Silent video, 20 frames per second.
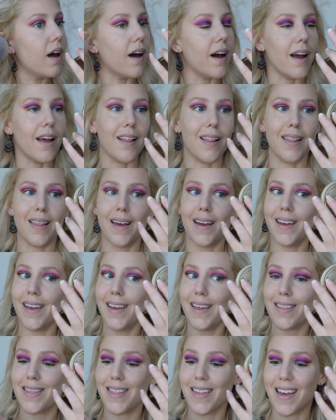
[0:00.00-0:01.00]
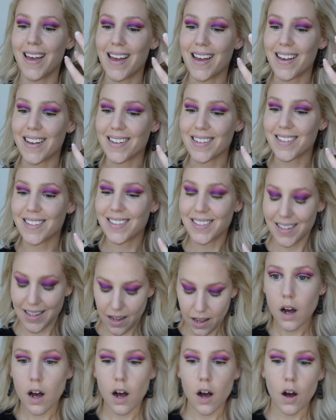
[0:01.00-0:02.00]
I like this.
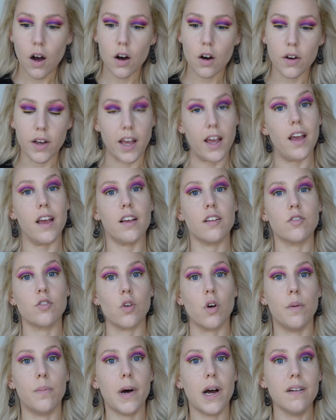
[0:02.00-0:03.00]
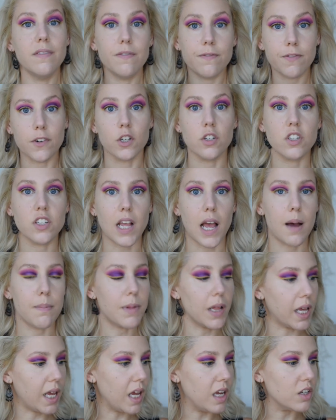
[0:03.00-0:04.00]
Okay, so upon first
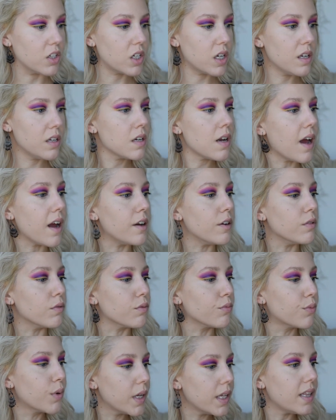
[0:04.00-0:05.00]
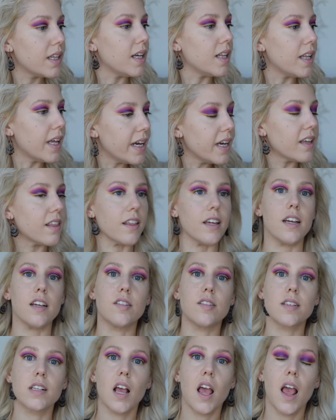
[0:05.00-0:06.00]
application, I really like
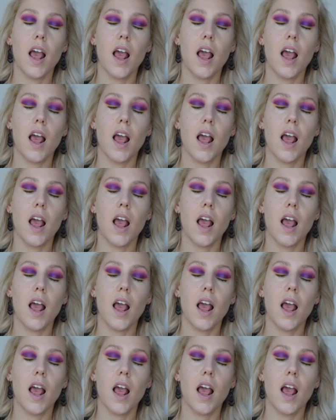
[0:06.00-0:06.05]
this.